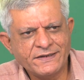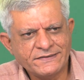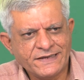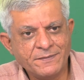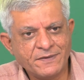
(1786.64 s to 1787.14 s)
are the
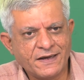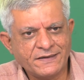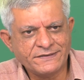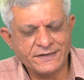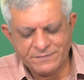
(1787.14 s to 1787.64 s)
same
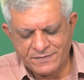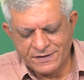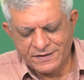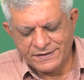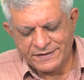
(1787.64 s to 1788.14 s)
class name,
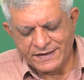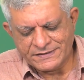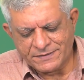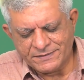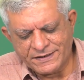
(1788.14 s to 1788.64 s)

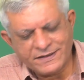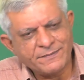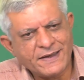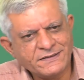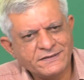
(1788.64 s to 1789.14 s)
except that they
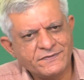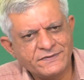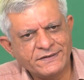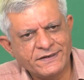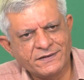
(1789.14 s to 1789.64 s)
match
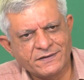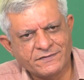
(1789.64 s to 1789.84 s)
different data.